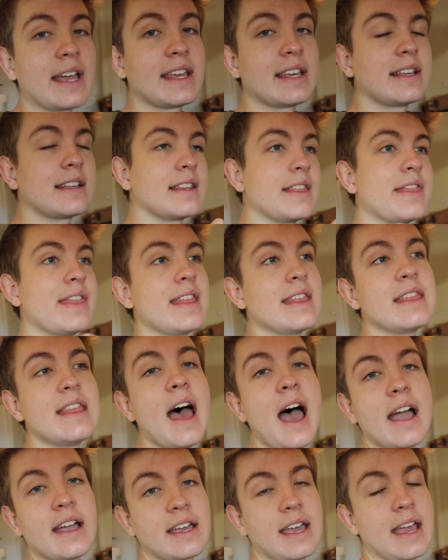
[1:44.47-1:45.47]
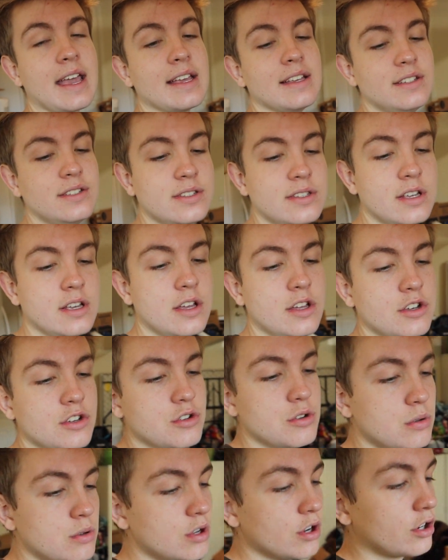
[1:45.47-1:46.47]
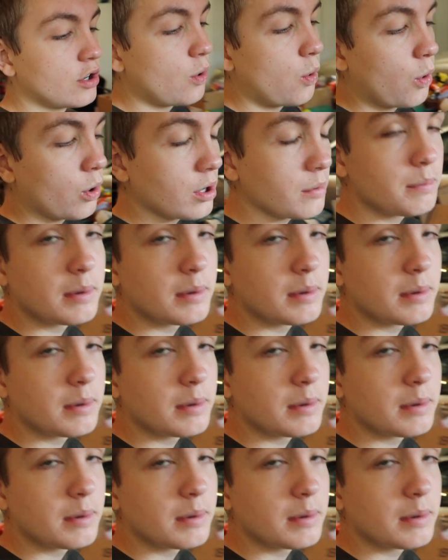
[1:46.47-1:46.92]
in that case, do your 1/4%